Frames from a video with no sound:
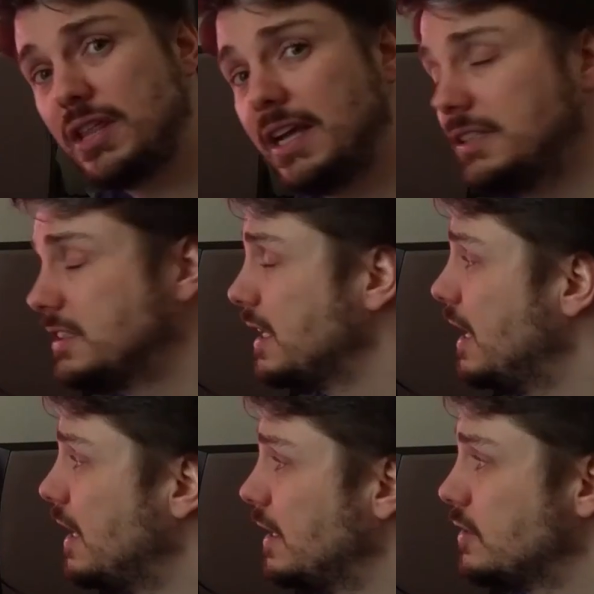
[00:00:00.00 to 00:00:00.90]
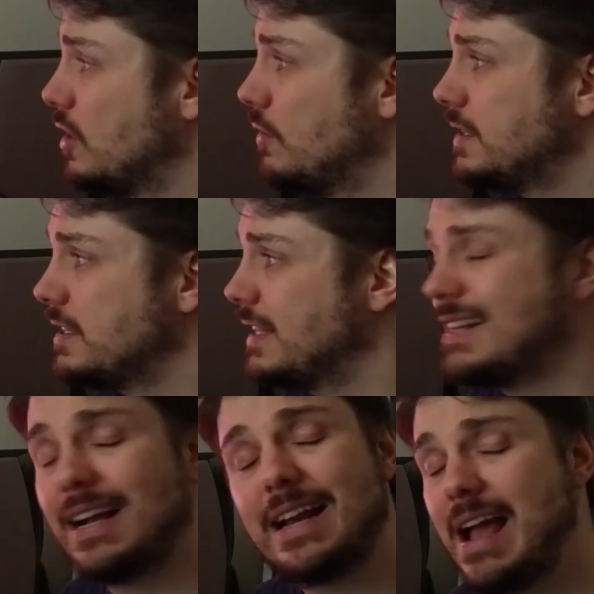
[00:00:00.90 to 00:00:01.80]
things. So it's
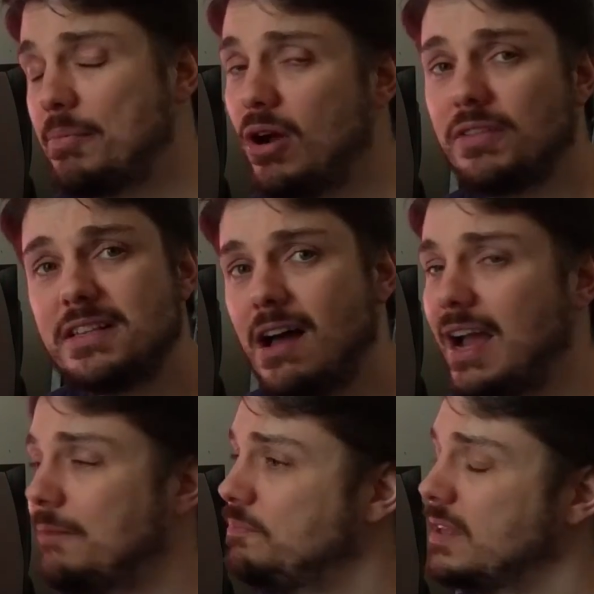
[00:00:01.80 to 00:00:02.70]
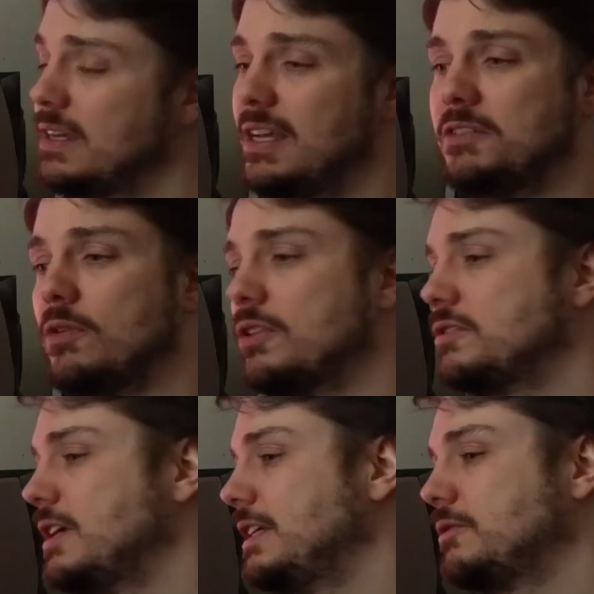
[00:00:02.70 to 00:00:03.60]
not going to happen all the time. It's one of those
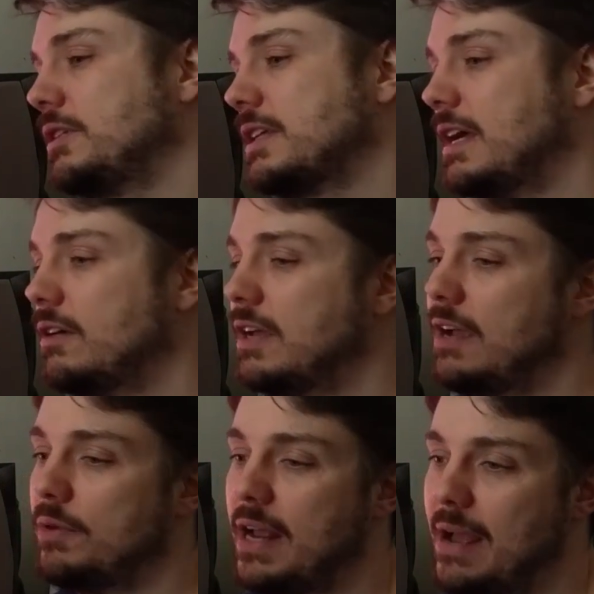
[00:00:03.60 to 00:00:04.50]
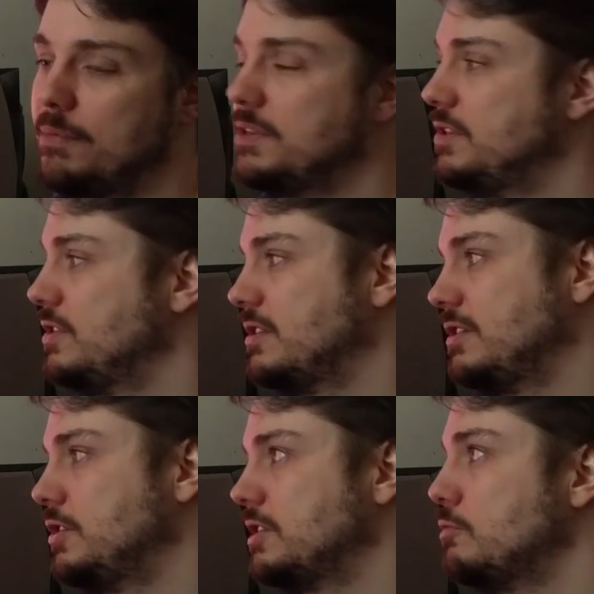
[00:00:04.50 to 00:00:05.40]
things where it's like, okay, when it happens, you
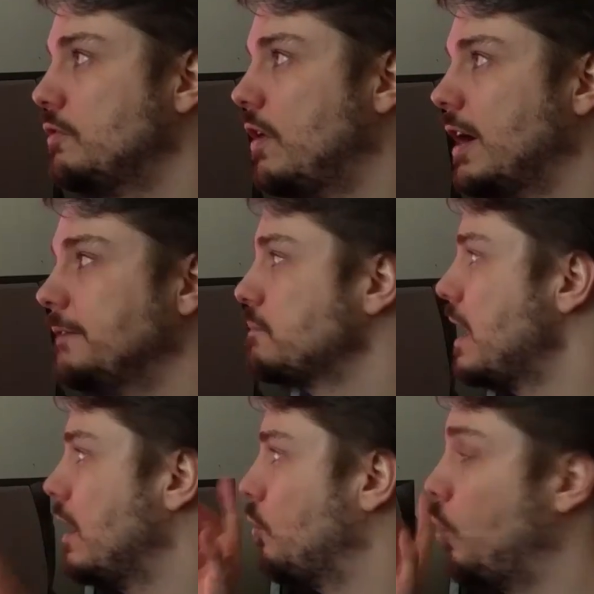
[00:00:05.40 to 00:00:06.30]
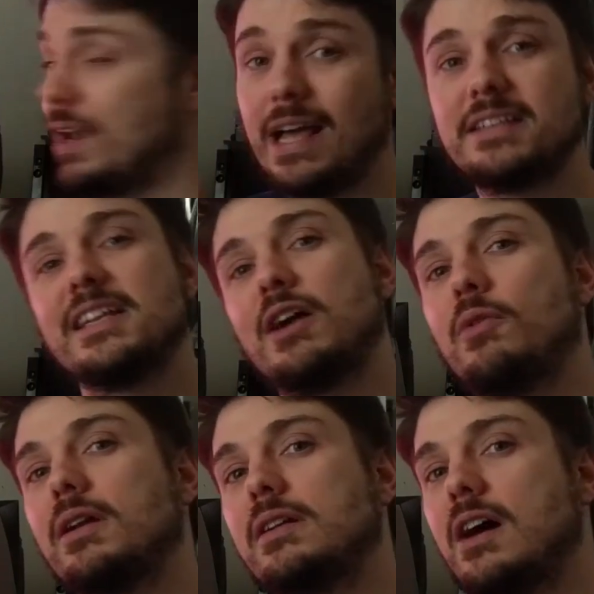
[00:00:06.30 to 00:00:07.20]
just move on. One last thing I
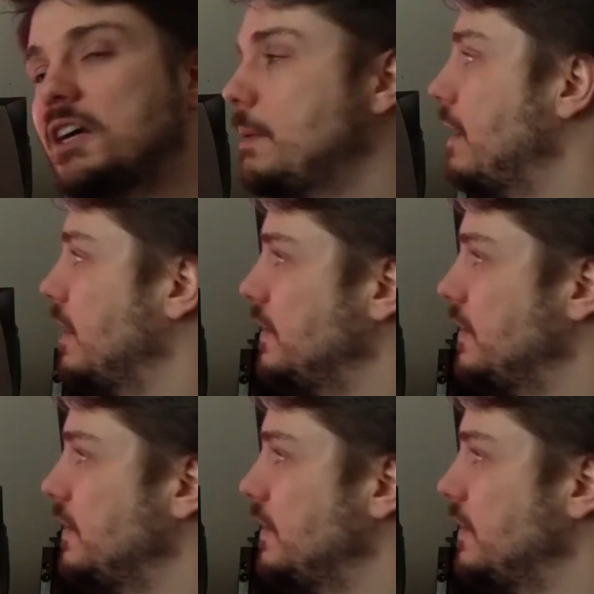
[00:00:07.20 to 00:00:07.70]
wanted to talk about, and